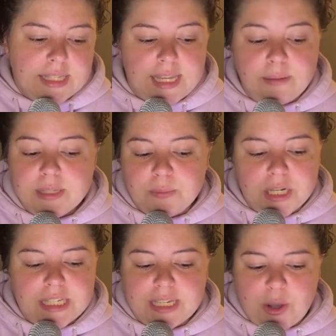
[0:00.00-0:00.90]
Sam
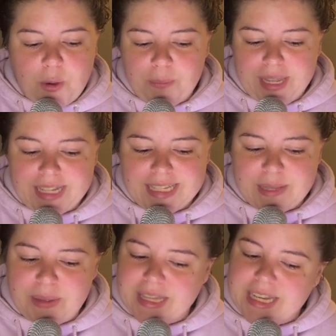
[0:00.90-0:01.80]
smirks to Colby and
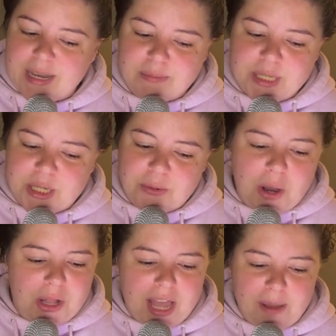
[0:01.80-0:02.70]
Samantha comes to you
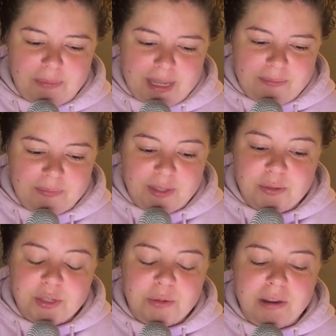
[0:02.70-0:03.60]
all happy.
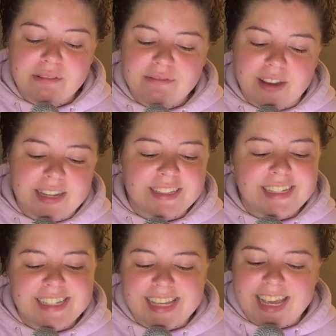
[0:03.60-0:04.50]
You two are
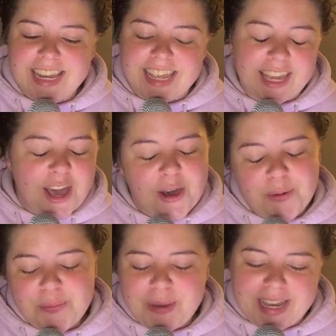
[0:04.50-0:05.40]
finally dating.
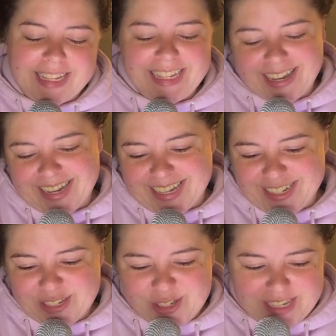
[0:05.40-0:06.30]
Oh my
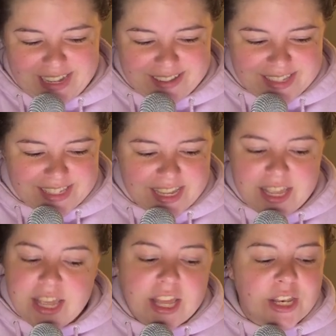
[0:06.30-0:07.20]
God, she yells.
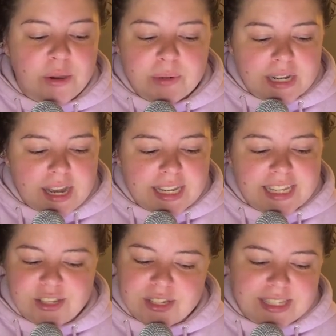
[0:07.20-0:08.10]
No, we're not.
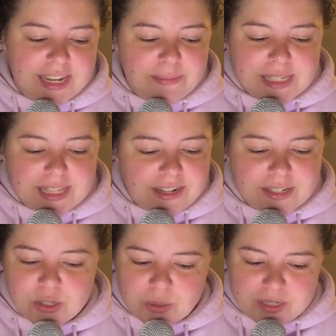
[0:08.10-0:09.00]
He's just letting me sit on
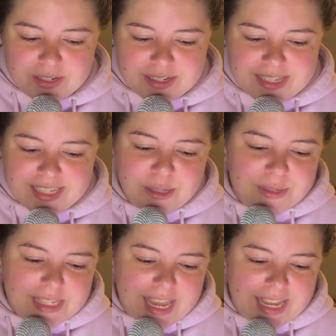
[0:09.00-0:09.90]
his shoulders, you
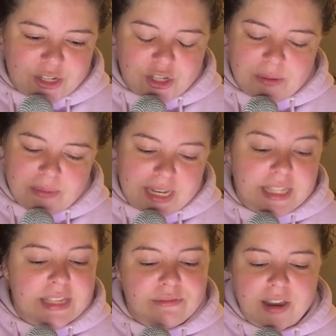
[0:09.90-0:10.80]
say, and she immediately